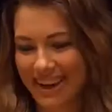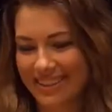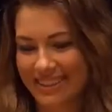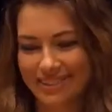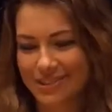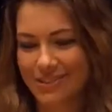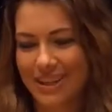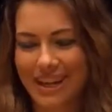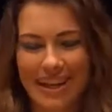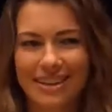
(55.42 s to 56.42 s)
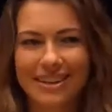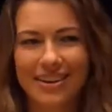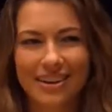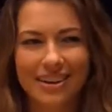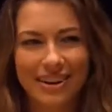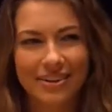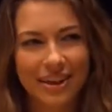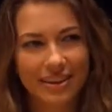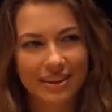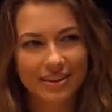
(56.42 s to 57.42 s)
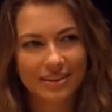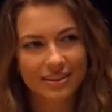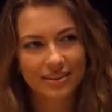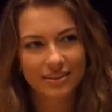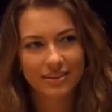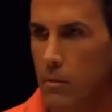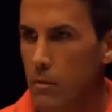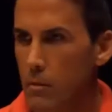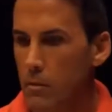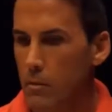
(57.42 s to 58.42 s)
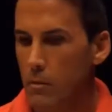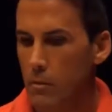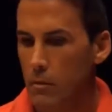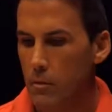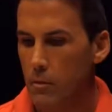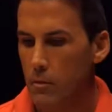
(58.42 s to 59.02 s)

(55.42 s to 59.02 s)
I, there's no way I can doubt it now, I think. At this point, we could